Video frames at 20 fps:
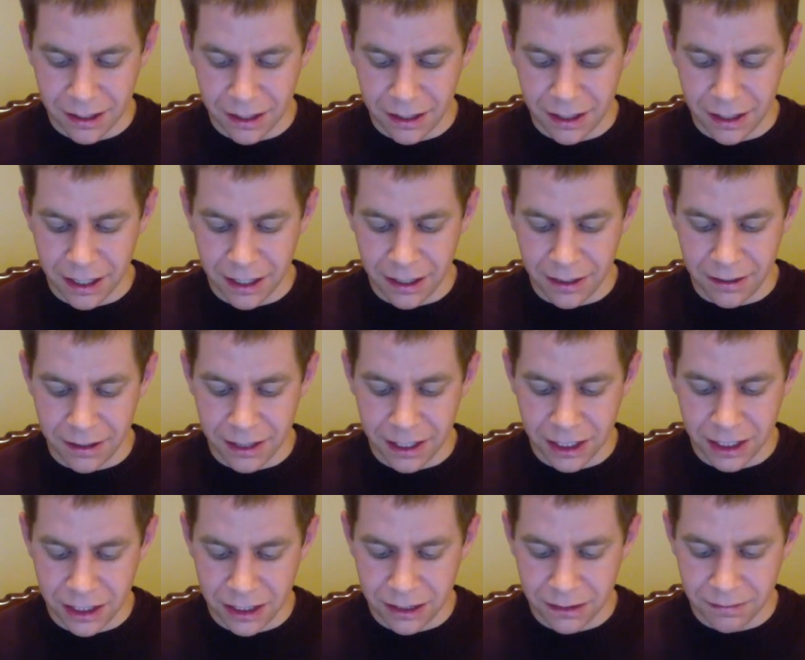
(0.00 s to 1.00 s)

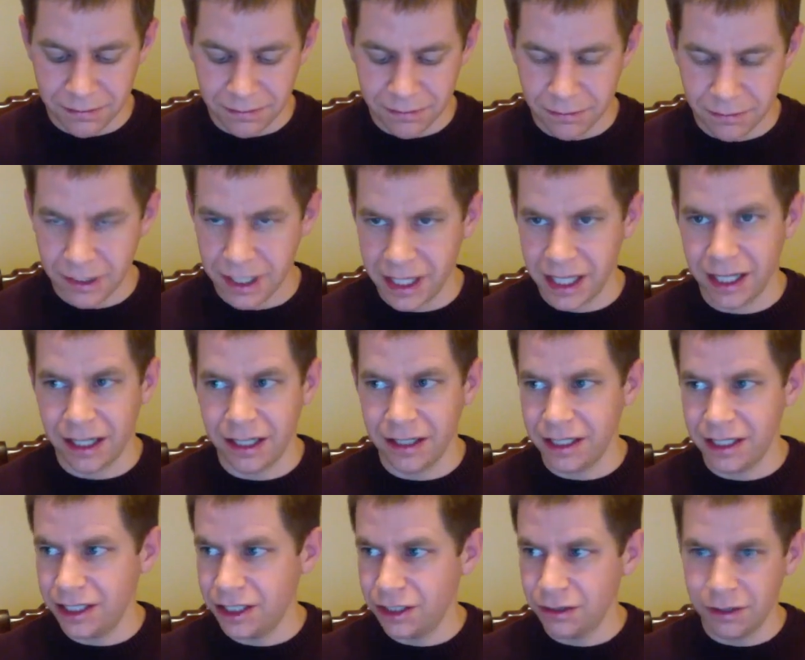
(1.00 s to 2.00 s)
the what do they call it?
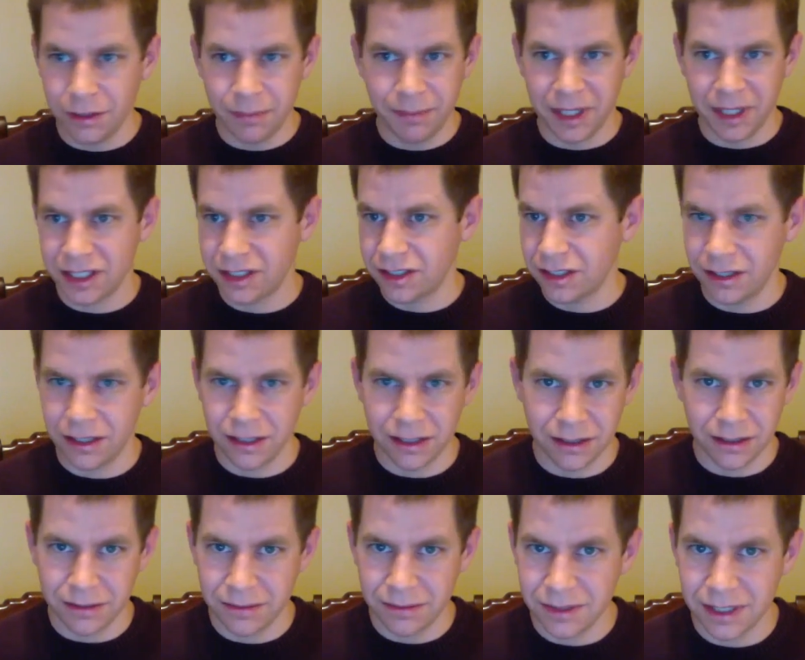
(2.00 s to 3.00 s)
The dual
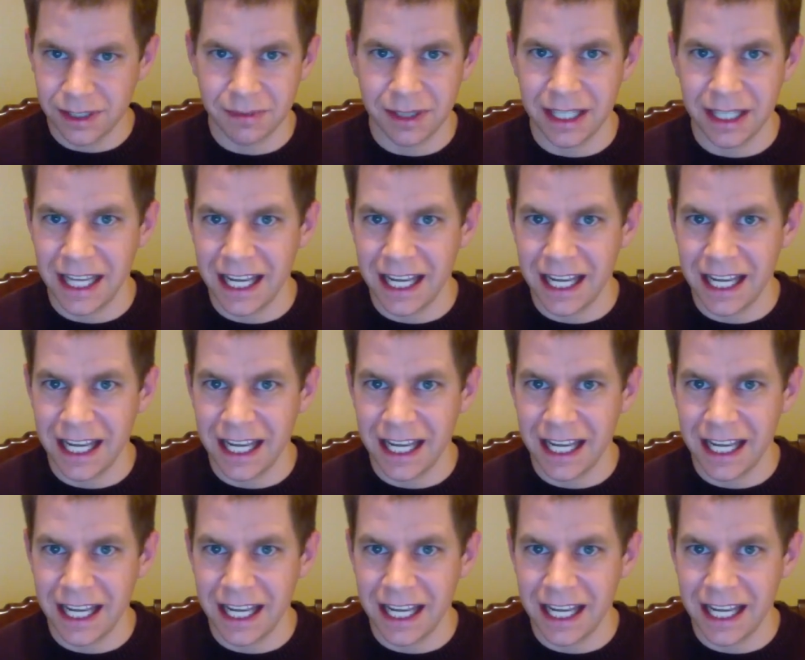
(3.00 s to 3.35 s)
pixel something.